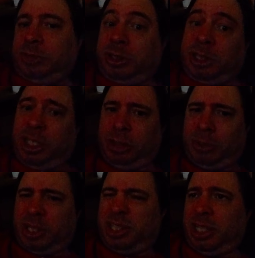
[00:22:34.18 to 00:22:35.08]
it is
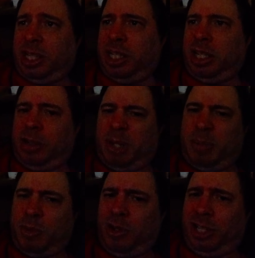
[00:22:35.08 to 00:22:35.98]
what it is.
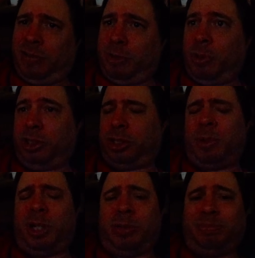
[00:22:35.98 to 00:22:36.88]
I'm wrong every once in a
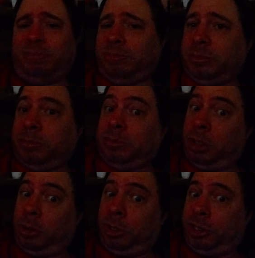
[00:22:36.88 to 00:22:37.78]
while. Not
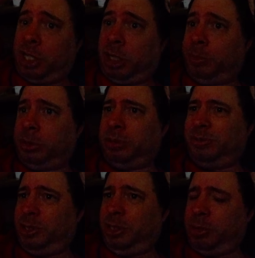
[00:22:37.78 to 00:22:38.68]
all the time, but
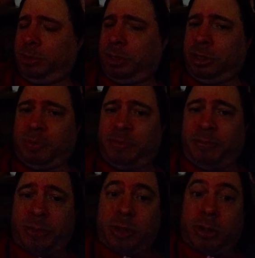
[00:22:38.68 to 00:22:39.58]
it is what it is.
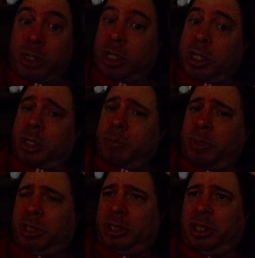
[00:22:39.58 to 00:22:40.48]

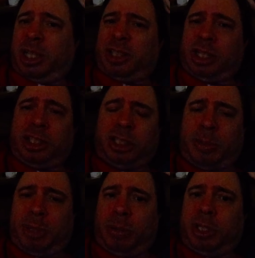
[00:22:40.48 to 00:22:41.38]
But like I said, just let
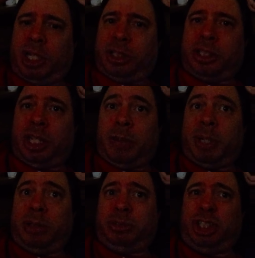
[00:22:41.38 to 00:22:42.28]
me know what you guys think
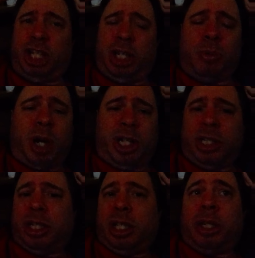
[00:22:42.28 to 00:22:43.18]
about Jay
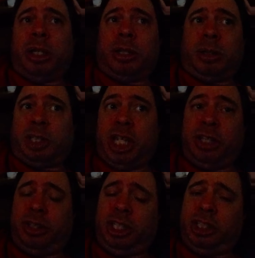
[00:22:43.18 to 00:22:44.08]
White and
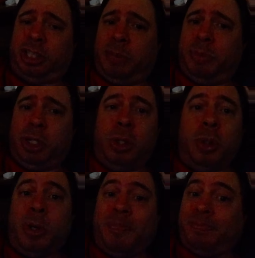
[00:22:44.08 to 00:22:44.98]
Keith Lee's
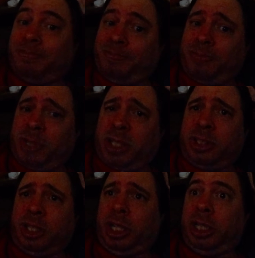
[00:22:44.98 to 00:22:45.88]
debut
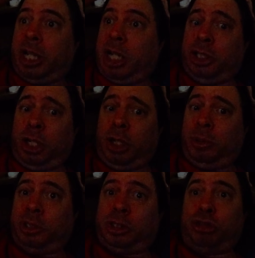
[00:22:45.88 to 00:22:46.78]
tonight. I thought it
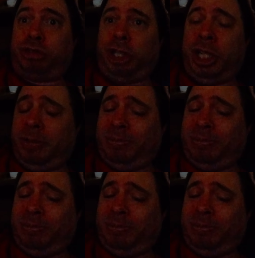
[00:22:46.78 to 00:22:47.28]
was great.